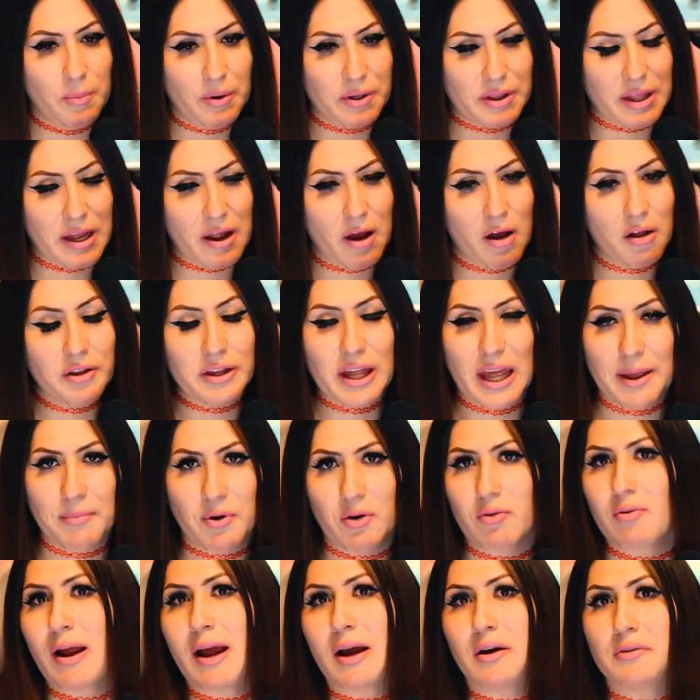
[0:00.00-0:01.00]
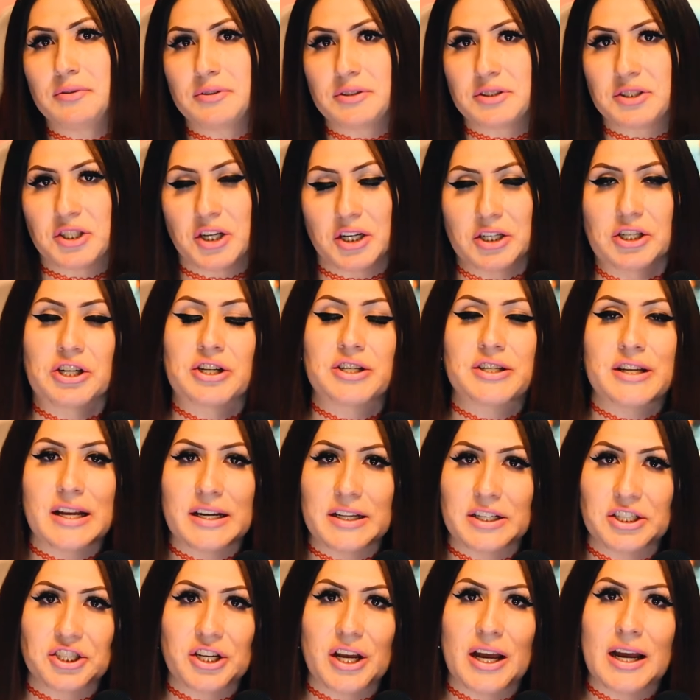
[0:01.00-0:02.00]
But they all came around to
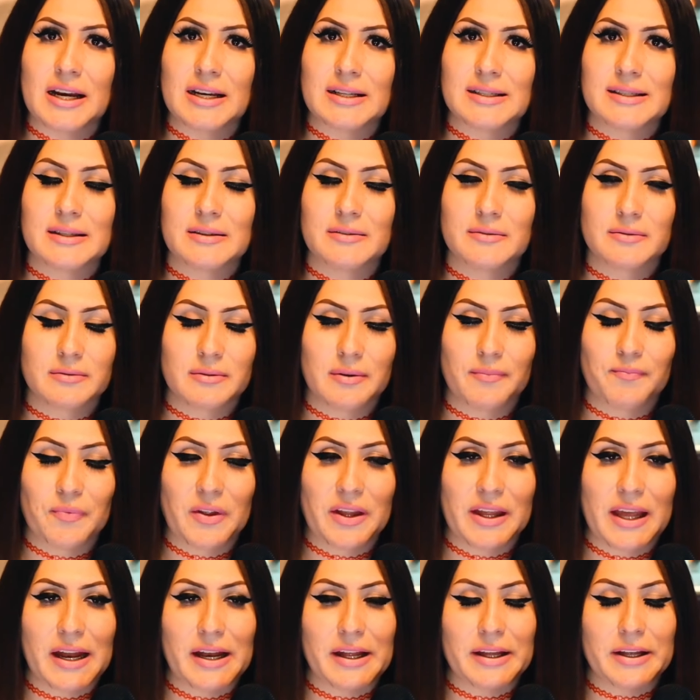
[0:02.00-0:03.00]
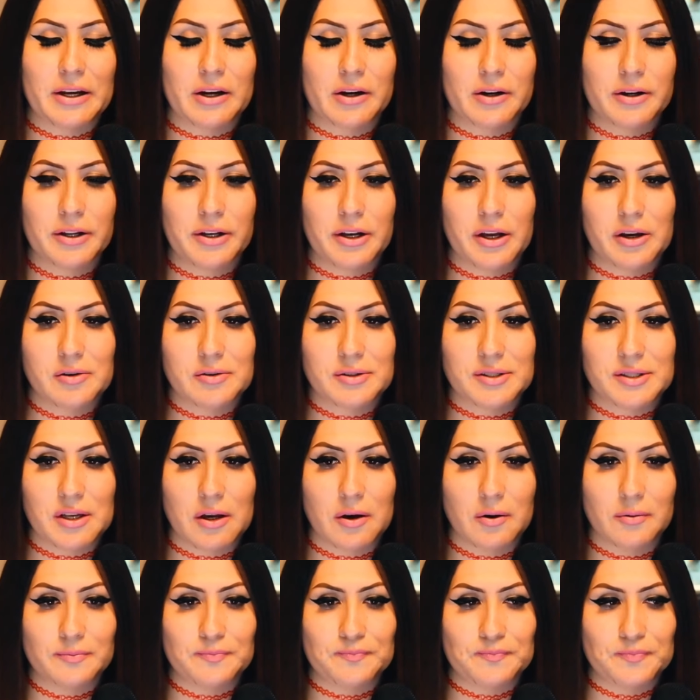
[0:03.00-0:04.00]
understanding Jazz and, and getting her, you know?
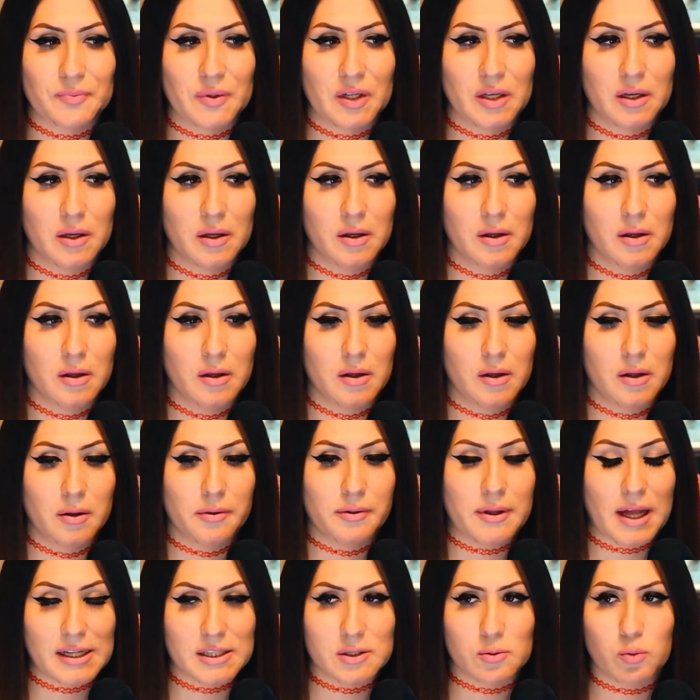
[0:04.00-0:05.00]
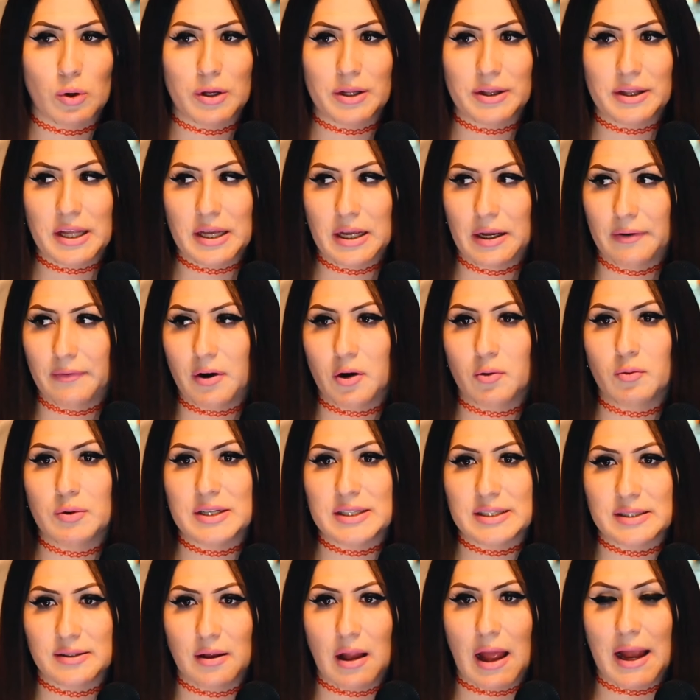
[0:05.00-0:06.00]
So that's one thing I've
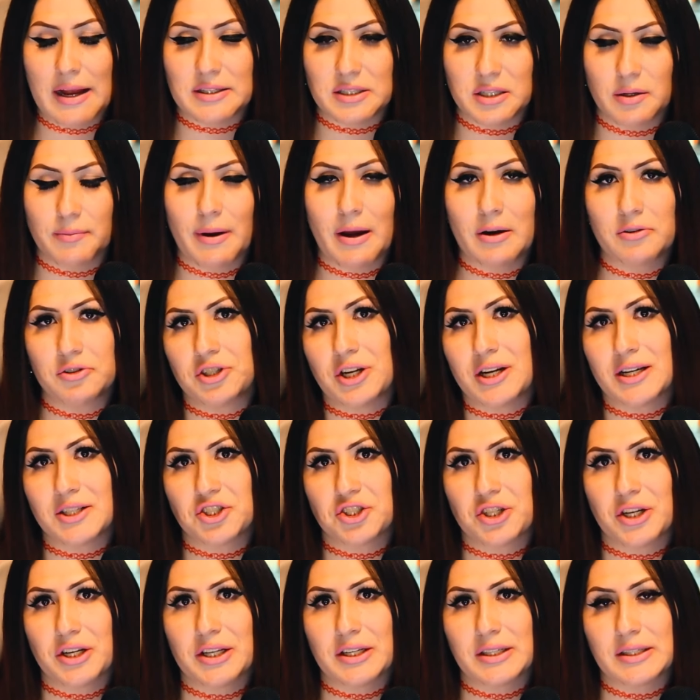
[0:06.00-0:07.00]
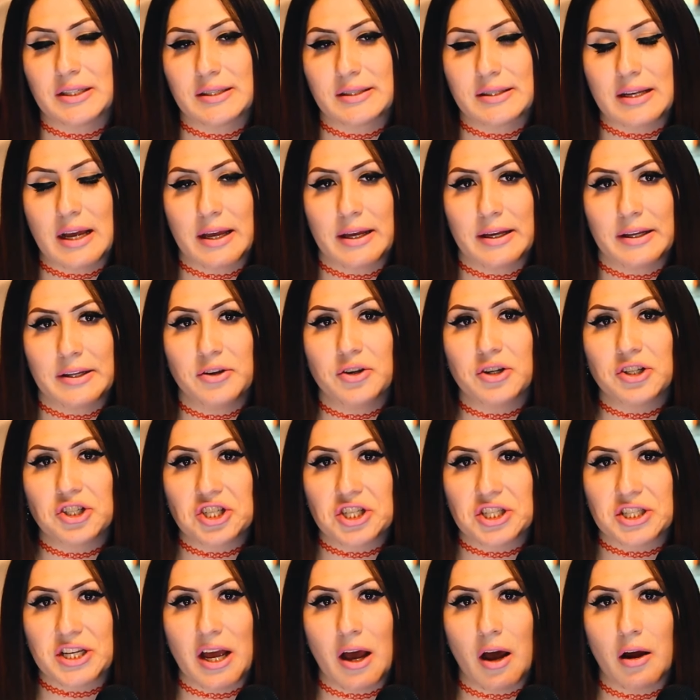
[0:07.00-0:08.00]
always liked about Jazz Jennings is that you could
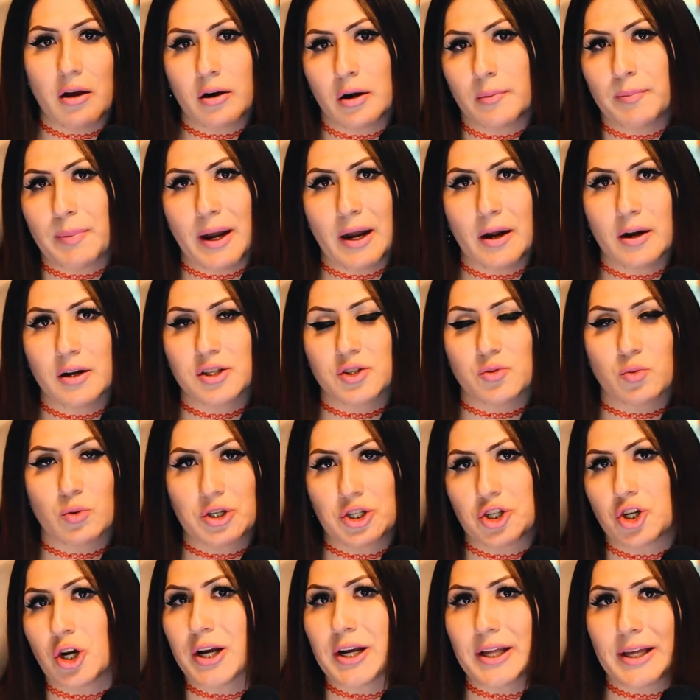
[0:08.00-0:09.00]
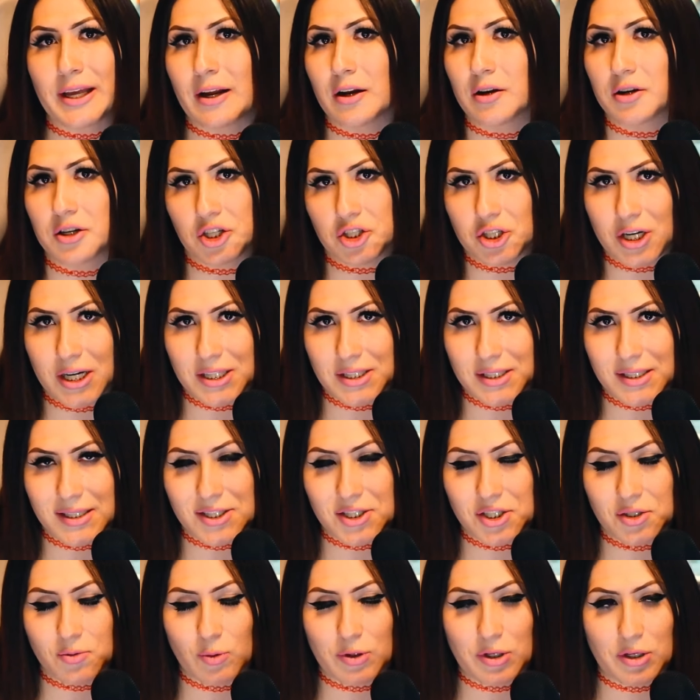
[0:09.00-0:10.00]
just tell her parents weren't trying to get her to
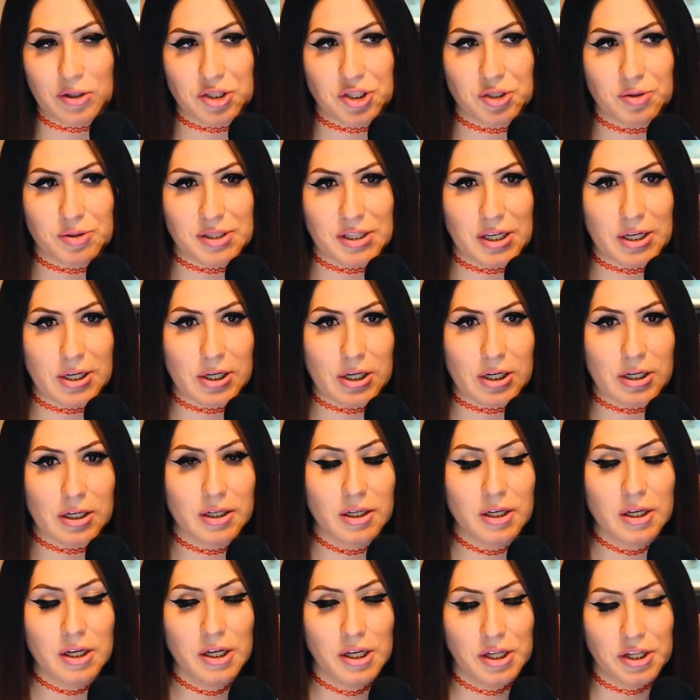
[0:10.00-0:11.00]
transition when she was younger.